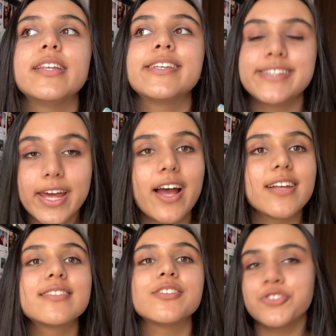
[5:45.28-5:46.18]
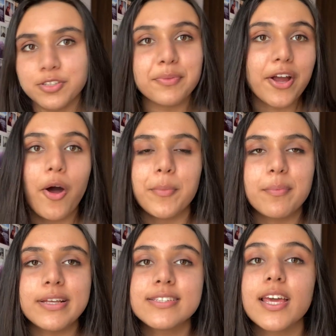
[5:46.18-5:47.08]
dead ass just my Common
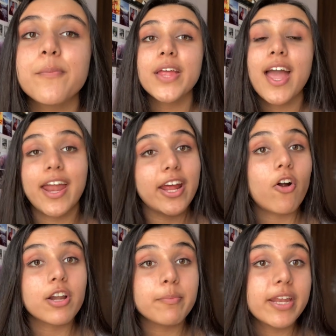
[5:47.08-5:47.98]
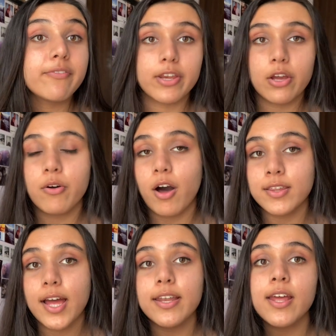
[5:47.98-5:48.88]
App essay, and I already made a video
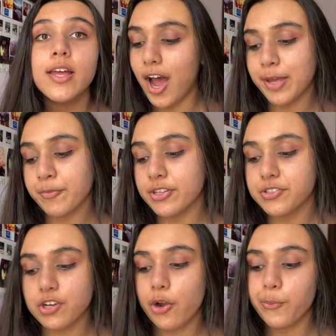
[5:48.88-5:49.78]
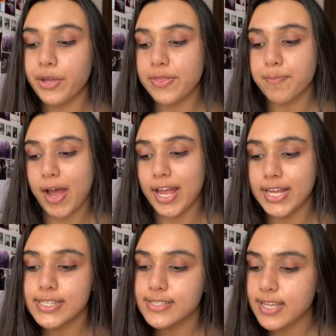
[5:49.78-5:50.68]
on that. I'm going to start with
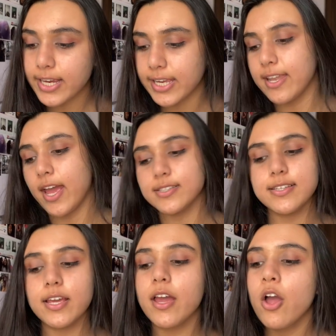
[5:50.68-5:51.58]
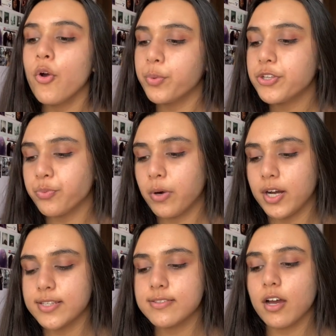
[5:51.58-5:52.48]
my second essay, which
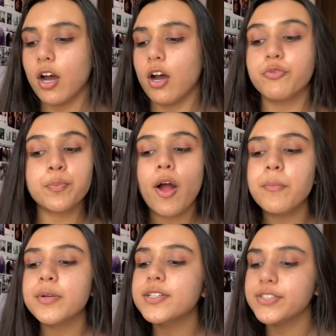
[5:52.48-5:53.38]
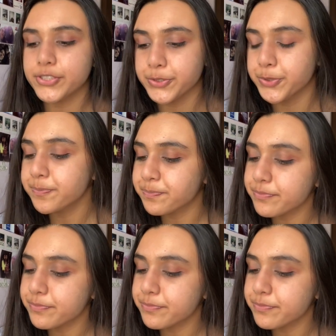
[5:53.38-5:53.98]
was for prompt number 2.